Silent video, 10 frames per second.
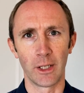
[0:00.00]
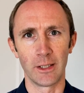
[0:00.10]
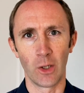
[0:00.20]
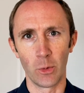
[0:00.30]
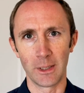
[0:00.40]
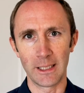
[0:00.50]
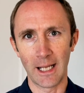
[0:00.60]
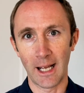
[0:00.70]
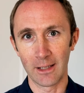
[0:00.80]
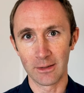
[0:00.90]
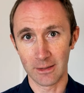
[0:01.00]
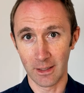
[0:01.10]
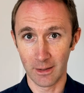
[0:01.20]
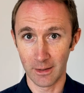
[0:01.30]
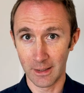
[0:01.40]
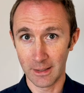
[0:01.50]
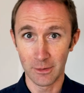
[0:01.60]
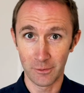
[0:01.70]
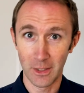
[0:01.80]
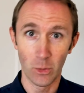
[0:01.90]
that nobody has
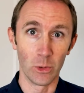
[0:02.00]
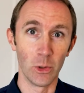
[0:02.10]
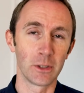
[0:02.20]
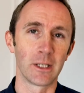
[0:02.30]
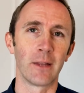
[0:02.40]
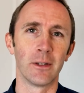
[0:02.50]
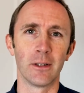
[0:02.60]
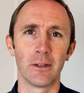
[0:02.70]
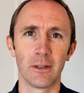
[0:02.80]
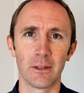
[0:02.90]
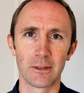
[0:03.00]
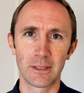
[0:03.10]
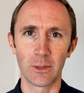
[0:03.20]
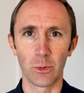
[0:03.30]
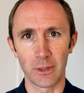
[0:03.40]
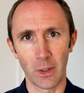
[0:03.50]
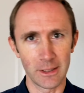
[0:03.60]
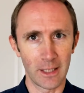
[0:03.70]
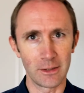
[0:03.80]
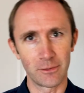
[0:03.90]
interfered or looked at the signals
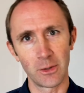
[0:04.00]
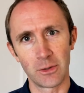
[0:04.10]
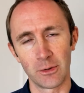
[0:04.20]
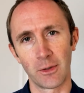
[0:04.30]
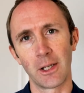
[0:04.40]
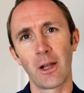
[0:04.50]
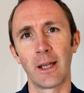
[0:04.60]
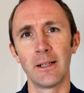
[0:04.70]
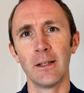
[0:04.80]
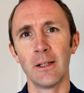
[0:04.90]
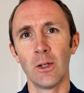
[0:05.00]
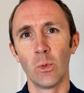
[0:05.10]
going down these photons on the line,